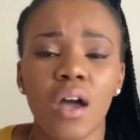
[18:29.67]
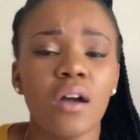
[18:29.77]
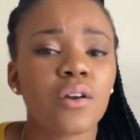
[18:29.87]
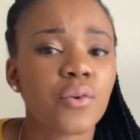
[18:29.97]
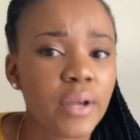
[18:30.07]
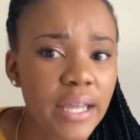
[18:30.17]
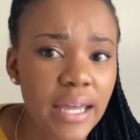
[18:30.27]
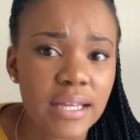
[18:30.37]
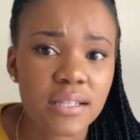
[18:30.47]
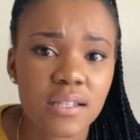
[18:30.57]

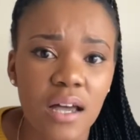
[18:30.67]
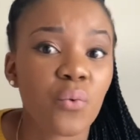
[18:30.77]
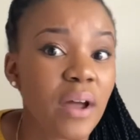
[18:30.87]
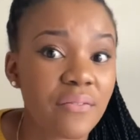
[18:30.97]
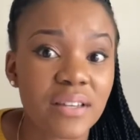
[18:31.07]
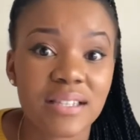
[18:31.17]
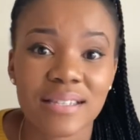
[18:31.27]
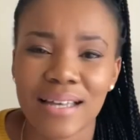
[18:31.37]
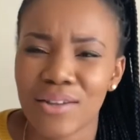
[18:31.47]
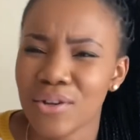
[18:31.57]
create graphic
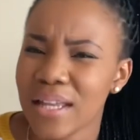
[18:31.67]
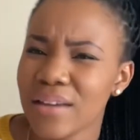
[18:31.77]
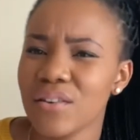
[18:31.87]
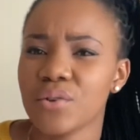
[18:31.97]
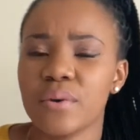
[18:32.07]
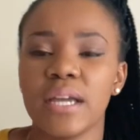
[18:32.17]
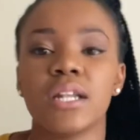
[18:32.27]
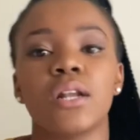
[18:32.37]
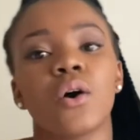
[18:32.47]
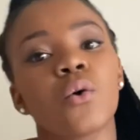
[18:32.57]
design. You can even create
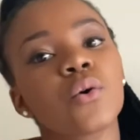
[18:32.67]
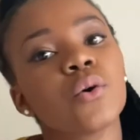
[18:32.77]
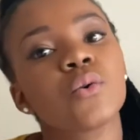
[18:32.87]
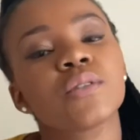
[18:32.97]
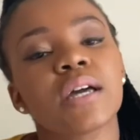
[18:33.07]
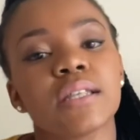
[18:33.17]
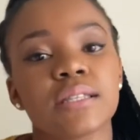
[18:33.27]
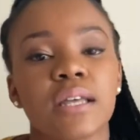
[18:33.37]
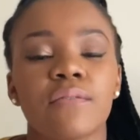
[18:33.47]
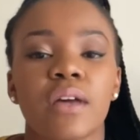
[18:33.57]
logos and
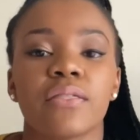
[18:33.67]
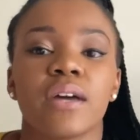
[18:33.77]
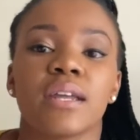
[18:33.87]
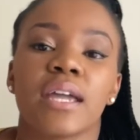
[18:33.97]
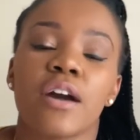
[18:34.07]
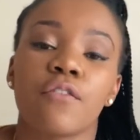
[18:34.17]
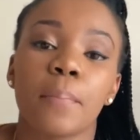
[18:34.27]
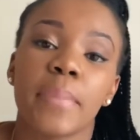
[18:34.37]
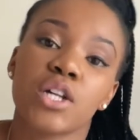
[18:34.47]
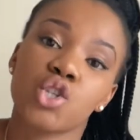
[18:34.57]
stuff like that in Canva,
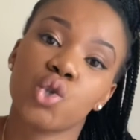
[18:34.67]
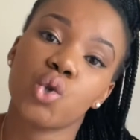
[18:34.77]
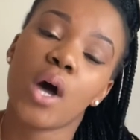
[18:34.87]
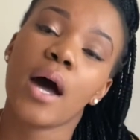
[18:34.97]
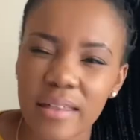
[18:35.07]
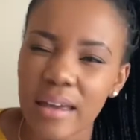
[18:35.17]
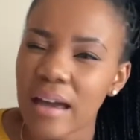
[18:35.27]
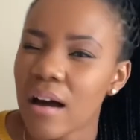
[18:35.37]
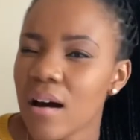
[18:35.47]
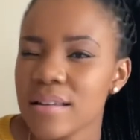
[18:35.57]
but there
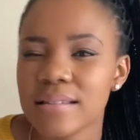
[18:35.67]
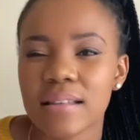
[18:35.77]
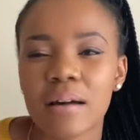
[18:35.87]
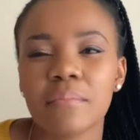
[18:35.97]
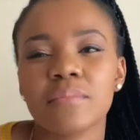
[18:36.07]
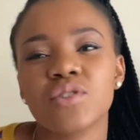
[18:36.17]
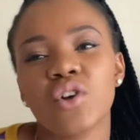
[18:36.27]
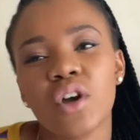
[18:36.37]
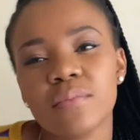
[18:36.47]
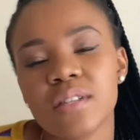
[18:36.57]
are some
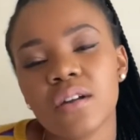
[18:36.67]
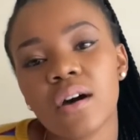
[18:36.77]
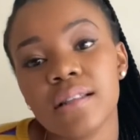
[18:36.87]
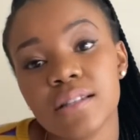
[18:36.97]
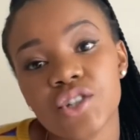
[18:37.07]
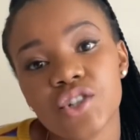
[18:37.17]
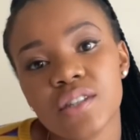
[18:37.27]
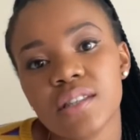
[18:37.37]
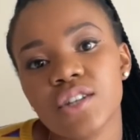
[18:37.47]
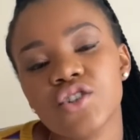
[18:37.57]
terms and
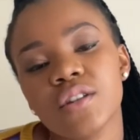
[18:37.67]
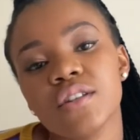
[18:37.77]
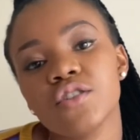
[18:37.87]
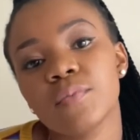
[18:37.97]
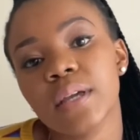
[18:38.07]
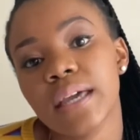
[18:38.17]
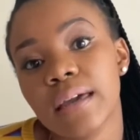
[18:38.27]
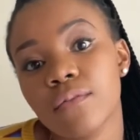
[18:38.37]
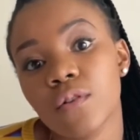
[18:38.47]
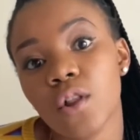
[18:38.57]
conditions that you need to be
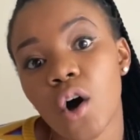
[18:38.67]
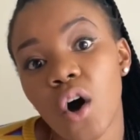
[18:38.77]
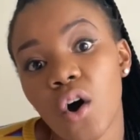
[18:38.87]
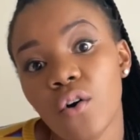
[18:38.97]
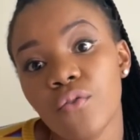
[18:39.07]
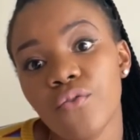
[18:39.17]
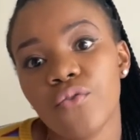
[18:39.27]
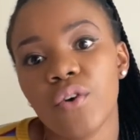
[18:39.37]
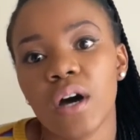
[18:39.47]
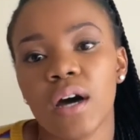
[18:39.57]
careful of
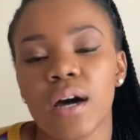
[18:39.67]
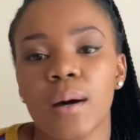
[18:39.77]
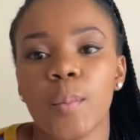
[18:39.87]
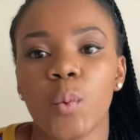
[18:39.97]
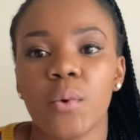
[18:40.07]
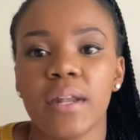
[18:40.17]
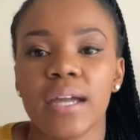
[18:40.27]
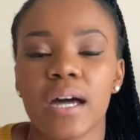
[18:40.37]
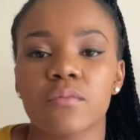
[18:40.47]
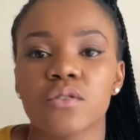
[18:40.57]
when it
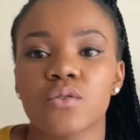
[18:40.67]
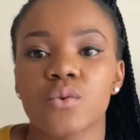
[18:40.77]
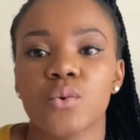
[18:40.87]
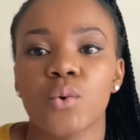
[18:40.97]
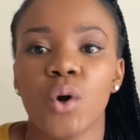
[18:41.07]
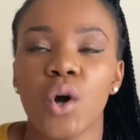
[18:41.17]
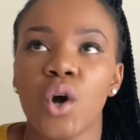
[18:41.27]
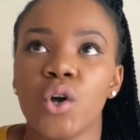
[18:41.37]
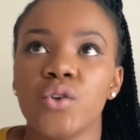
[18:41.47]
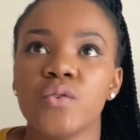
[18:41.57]
comes to
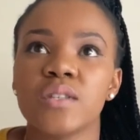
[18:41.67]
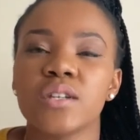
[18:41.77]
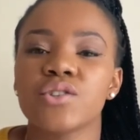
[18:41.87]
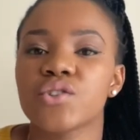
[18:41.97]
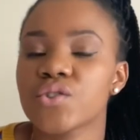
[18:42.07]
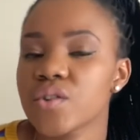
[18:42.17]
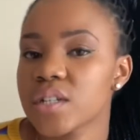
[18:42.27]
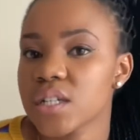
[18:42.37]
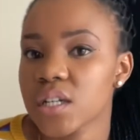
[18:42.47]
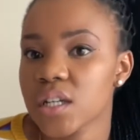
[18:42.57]
using
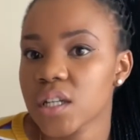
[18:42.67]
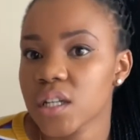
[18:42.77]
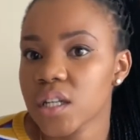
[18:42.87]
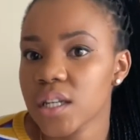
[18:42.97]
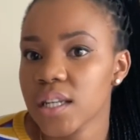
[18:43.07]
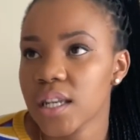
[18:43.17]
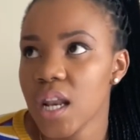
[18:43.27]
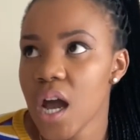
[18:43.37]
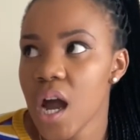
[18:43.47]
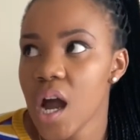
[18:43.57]
certain
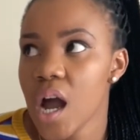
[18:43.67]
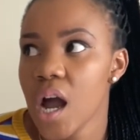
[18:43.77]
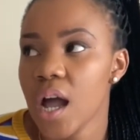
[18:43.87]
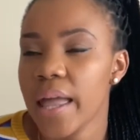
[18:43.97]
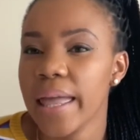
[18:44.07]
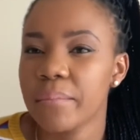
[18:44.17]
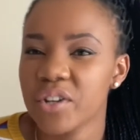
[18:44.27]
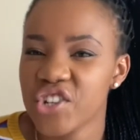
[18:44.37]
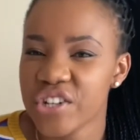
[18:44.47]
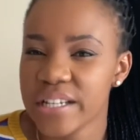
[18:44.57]

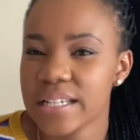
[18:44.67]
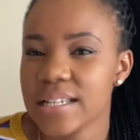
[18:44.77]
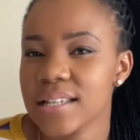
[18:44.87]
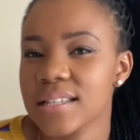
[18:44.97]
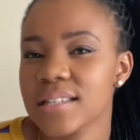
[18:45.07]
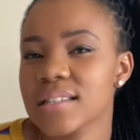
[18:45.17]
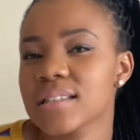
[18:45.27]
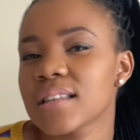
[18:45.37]
images,